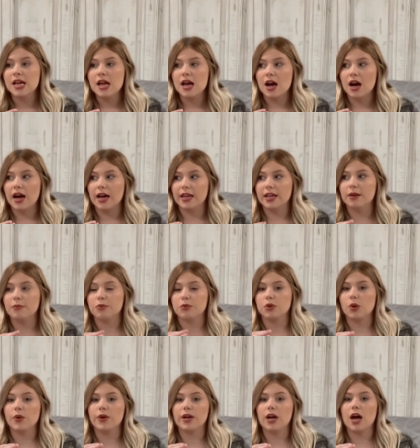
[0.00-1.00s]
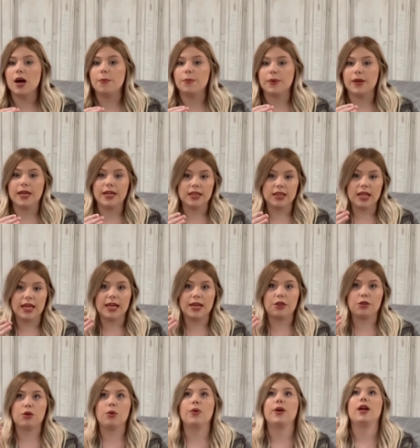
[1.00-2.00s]
I ended up throwing up and like
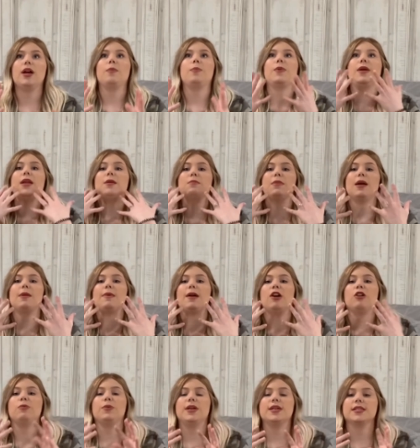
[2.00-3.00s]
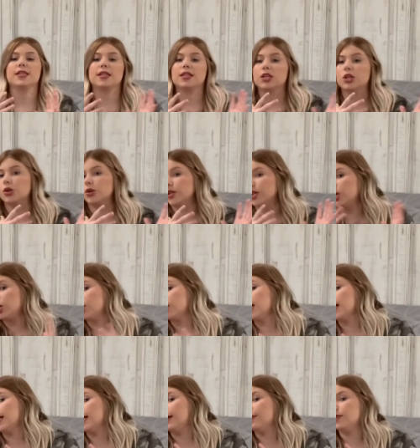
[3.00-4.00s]
throwing up in my mouth because I literally could not
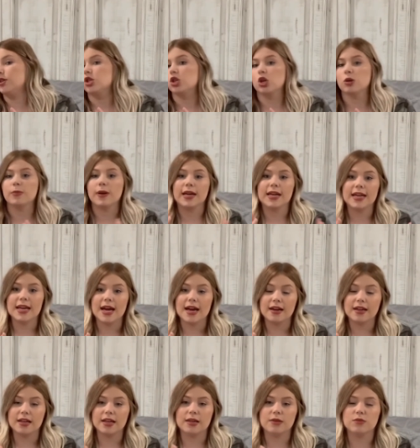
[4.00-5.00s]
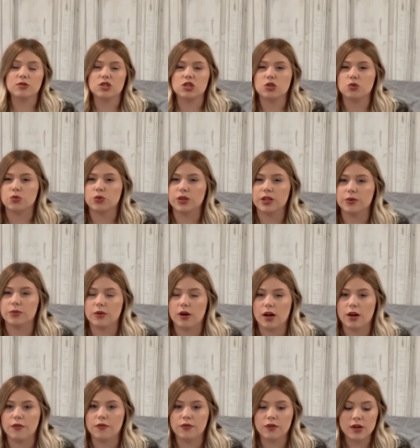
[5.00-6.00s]
even turn my neck. It was just really
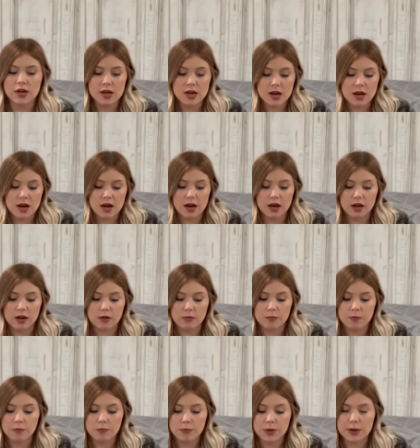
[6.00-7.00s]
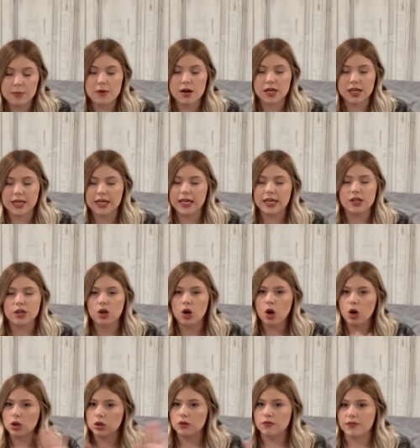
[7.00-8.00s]
rough. Um, but I'm not going to get into
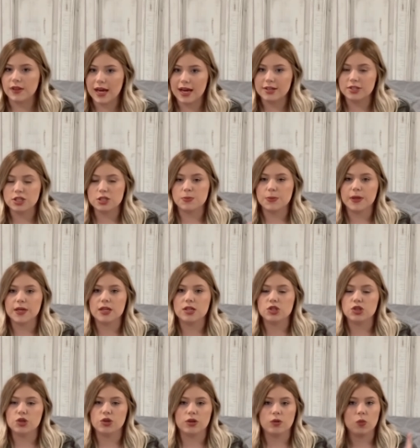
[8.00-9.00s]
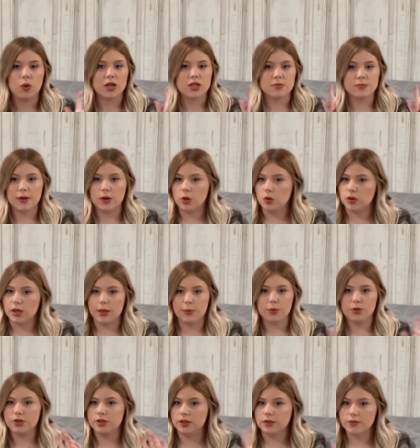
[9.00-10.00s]
all of that just because you can watch my whole labor and
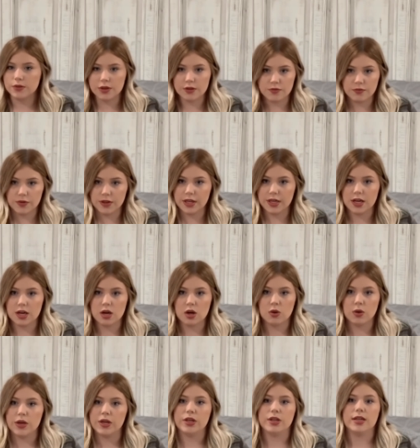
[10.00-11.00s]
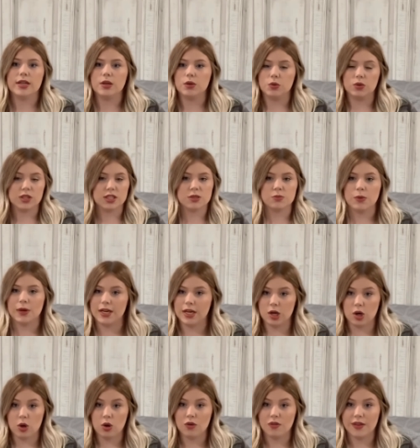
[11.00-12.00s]
delivery video and it'll explain it
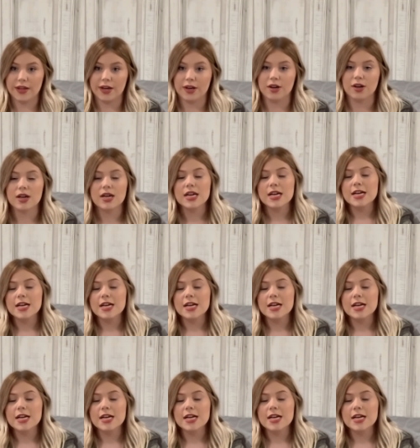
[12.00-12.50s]
all there.